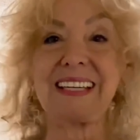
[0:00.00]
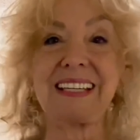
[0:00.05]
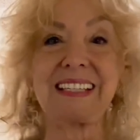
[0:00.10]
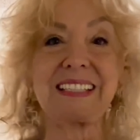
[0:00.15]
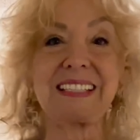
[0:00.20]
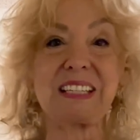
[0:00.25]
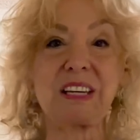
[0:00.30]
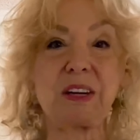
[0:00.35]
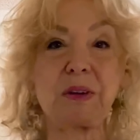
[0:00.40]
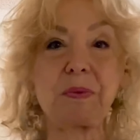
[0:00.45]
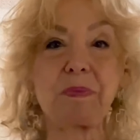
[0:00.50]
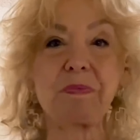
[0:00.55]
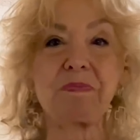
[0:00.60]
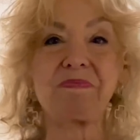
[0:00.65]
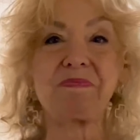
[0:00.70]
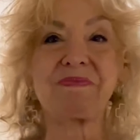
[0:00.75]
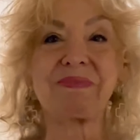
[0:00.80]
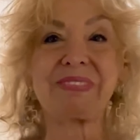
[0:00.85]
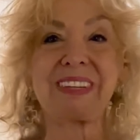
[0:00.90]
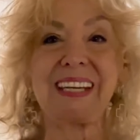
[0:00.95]
And
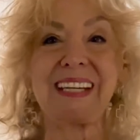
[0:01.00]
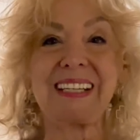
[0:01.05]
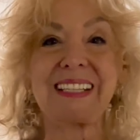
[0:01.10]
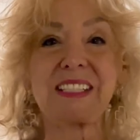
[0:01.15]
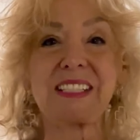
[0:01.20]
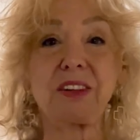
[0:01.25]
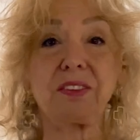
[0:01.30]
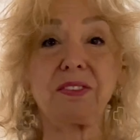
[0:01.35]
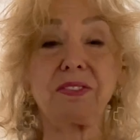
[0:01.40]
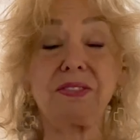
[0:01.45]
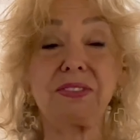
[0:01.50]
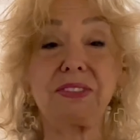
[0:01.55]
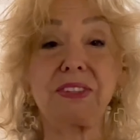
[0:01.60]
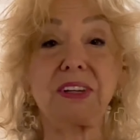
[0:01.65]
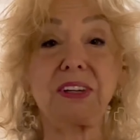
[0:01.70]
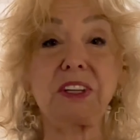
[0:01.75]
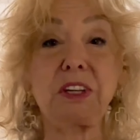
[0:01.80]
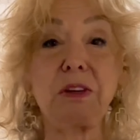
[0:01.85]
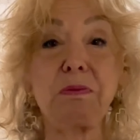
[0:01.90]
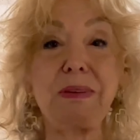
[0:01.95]
so they're
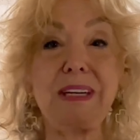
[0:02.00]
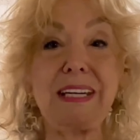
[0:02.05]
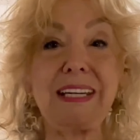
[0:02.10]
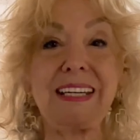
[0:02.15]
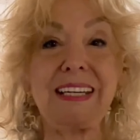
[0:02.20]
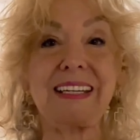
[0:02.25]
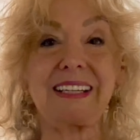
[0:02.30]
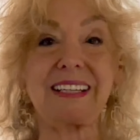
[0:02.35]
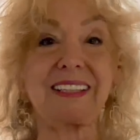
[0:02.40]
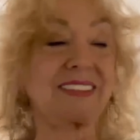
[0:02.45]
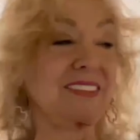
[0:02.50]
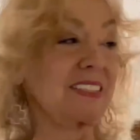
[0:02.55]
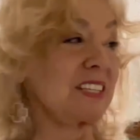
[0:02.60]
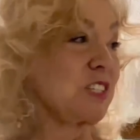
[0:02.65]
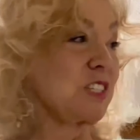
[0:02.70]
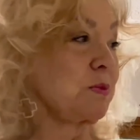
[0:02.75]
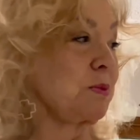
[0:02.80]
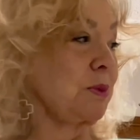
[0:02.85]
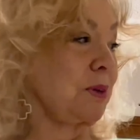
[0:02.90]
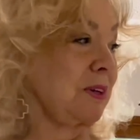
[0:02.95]
gonna be here
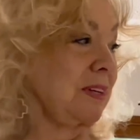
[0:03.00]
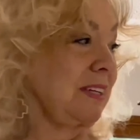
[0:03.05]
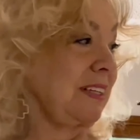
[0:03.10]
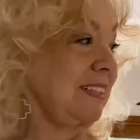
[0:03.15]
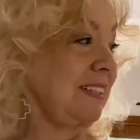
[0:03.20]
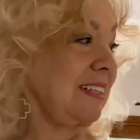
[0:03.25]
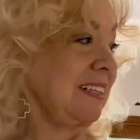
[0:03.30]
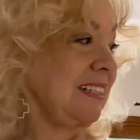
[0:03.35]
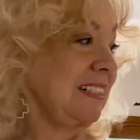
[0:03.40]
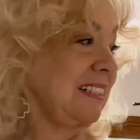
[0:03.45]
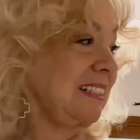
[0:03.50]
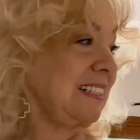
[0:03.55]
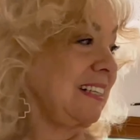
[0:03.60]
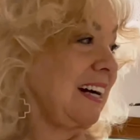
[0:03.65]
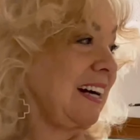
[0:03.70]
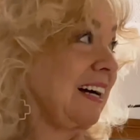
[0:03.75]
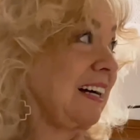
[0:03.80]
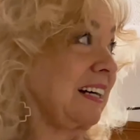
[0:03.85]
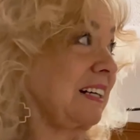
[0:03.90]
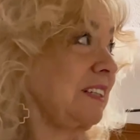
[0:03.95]
this morning.
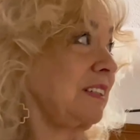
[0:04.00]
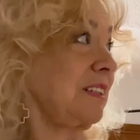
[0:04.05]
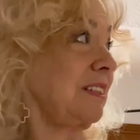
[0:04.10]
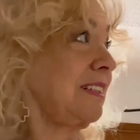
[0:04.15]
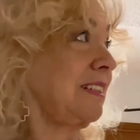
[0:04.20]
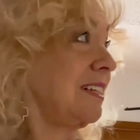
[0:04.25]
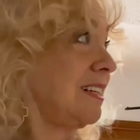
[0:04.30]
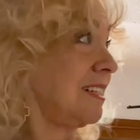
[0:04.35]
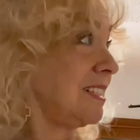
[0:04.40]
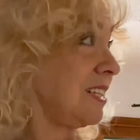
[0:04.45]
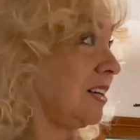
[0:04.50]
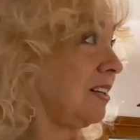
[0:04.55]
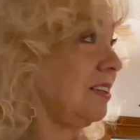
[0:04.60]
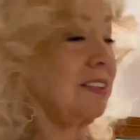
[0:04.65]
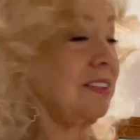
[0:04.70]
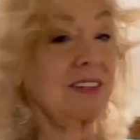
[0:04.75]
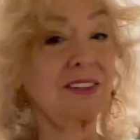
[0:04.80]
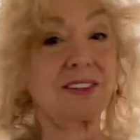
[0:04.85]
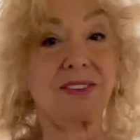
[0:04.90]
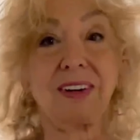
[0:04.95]
So
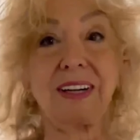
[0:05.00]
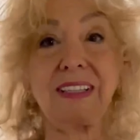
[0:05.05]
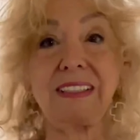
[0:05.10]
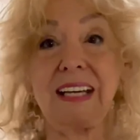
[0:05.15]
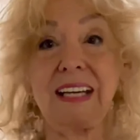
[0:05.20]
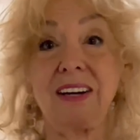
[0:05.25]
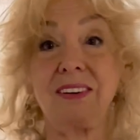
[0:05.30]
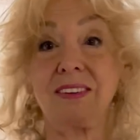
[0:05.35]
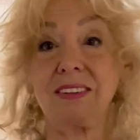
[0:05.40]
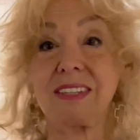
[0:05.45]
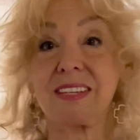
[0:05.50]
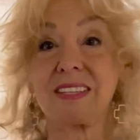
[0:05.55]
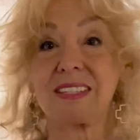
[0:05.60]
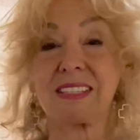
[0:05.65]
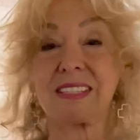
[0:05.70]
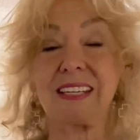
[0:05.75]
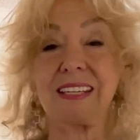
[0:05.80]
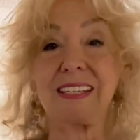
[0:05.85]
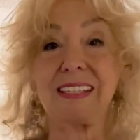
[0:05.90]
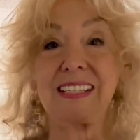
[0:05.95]
right now it's
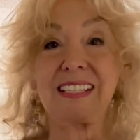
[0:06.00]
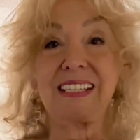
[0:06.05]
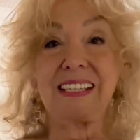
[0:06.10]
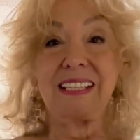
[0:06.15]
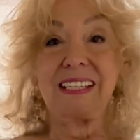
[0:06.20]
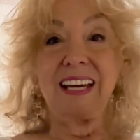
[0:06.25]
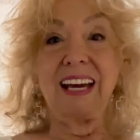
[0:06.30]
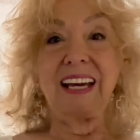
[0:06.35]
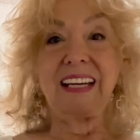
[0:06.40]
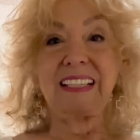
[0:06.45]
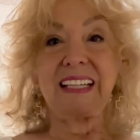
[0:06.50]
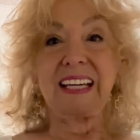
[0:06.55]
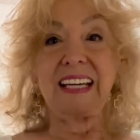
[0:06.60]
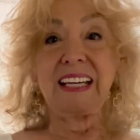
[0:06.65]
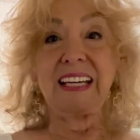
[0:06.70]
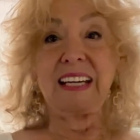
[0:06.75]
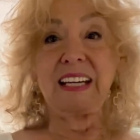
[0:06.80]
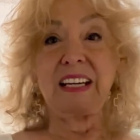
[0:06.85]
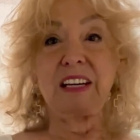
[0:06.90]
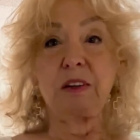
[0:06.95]
8
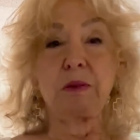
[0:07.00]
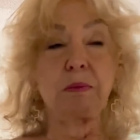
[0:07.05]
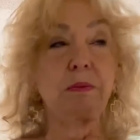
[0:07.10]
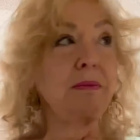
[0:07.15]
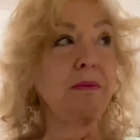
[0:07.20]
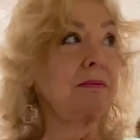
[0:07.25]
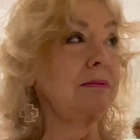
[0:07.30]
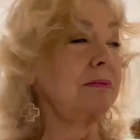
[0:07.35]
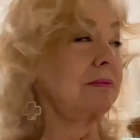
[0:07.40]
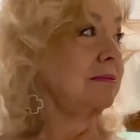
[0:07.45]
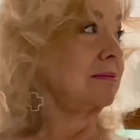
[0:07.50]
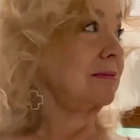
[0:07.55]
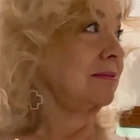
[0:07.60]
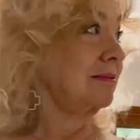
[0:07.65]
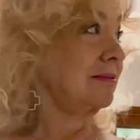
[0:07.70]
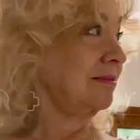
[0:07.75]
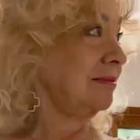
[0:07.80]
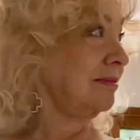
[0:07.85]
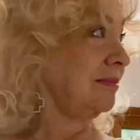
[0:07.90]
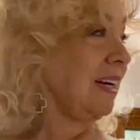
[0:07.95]
a.m.
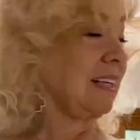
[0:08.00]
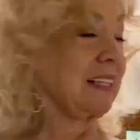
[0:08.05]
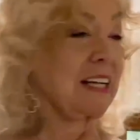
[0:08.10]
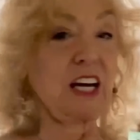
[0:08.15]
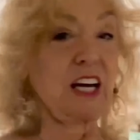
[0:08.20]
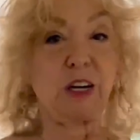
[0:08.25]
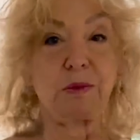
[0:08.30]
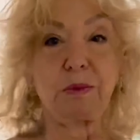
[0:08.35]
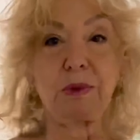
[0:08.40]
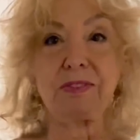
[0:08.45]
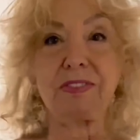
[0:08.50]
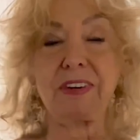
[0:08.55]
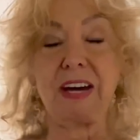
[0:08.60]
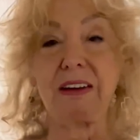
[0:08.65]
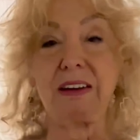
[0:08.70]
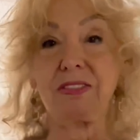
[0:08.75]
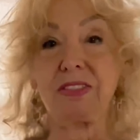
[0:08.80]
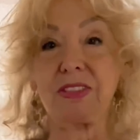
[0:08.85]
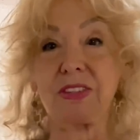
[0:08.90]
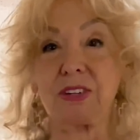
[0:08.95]
I got up at
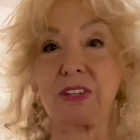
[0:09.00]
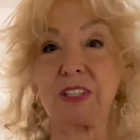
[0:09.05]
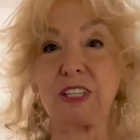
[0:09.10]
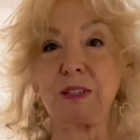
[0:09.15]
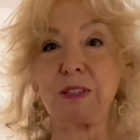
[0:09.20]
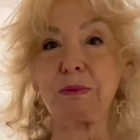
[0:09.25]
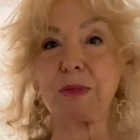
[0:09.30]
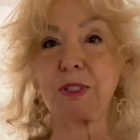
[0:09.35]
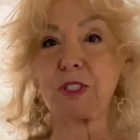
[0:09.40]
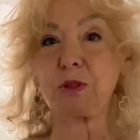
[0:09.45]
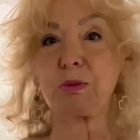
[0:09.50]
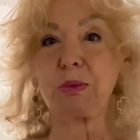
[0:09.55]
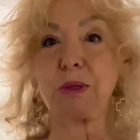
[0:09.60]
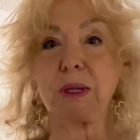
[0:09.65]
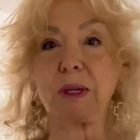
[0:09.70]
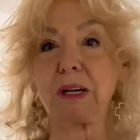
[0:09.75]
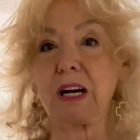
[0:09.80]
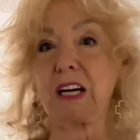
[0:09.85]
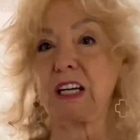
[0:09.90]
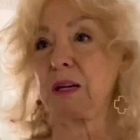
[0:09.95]
5:30. Mr. Bill
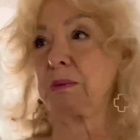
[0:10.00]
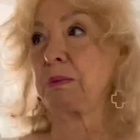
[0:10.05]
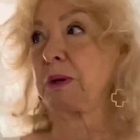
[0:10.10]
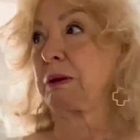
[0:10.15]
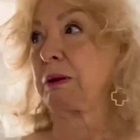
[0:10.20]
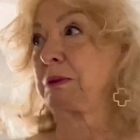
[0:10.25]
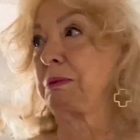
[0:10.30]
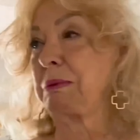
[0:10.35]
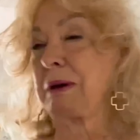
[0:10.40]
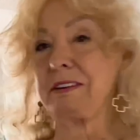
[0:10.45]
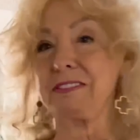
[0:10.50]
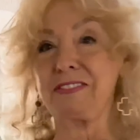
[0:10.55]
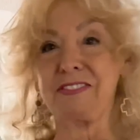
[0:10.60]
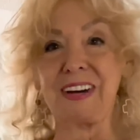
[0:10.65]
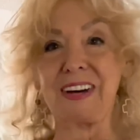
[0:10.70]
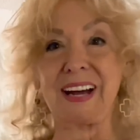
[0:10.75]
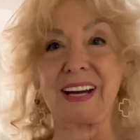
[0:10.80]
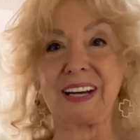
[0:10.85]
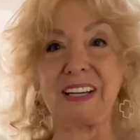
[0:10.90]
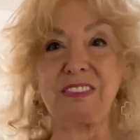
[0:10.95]
got up probably about
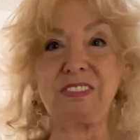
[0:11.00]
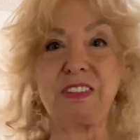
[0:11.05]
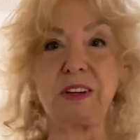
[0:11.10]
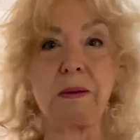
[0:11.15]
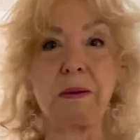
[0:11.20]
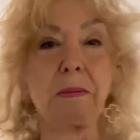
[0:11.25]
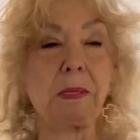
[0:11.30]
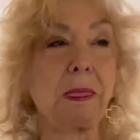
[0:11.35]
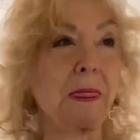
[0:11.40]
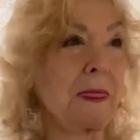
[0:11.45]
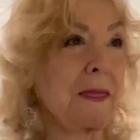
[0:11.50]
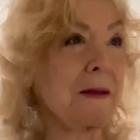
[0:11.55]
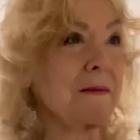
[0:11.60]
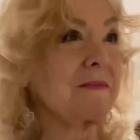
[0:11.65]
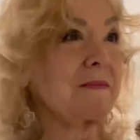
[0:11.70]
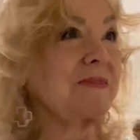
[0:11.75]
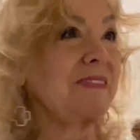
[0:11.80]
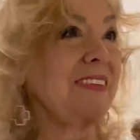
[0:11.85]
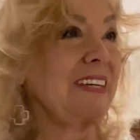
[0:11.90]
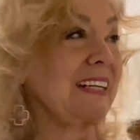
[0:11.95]
5.
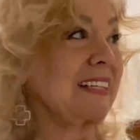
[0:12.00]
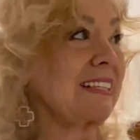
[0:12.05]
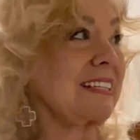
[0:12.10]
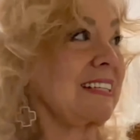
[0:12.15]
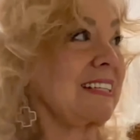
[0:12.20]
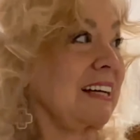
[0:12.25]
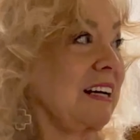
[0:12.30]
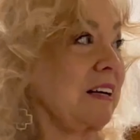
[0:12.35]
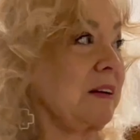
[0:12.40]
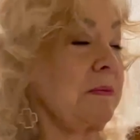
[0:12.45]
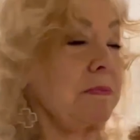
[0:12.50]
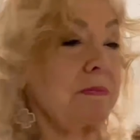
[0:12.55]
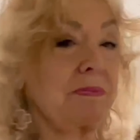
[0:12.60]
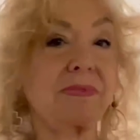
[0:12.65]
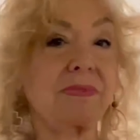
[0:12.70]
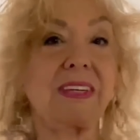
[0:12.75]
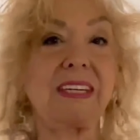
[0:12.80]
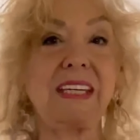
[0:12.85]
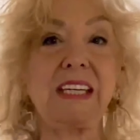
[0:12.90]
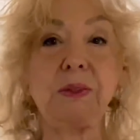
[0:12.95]
And
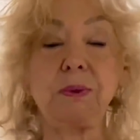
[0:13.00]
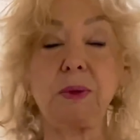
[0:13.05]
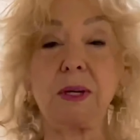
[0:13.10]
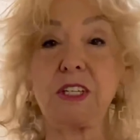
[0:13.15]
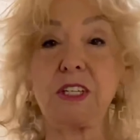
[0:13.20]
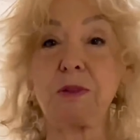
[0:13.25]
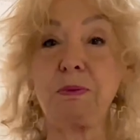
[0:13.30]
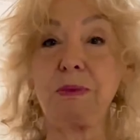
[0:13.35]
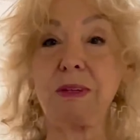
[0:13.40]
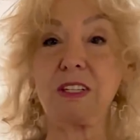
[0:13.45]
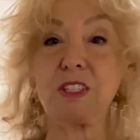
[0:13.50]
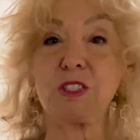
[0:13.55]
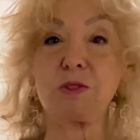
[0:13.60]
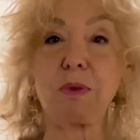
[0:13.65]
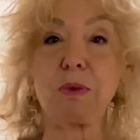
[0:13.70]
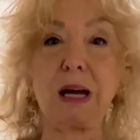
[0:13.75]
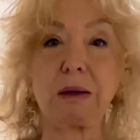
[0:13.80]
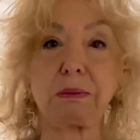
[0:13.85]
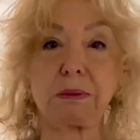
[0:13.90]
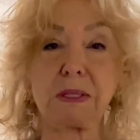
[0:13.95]
he went to men's
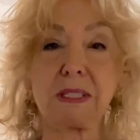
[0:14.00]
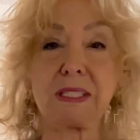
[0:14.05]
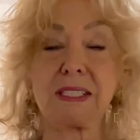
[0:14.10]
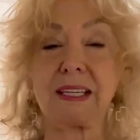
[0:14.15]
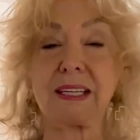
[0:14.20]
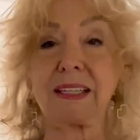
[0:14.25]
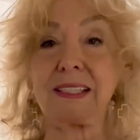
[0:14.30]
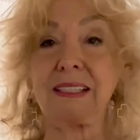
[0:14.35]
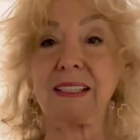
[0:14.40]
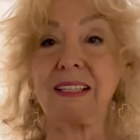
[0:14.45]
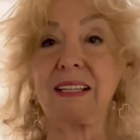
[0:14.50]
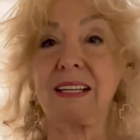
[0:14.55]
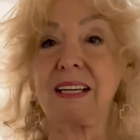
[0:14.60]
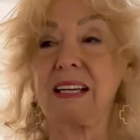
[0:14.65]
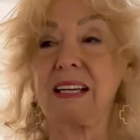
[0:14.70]
Bible study.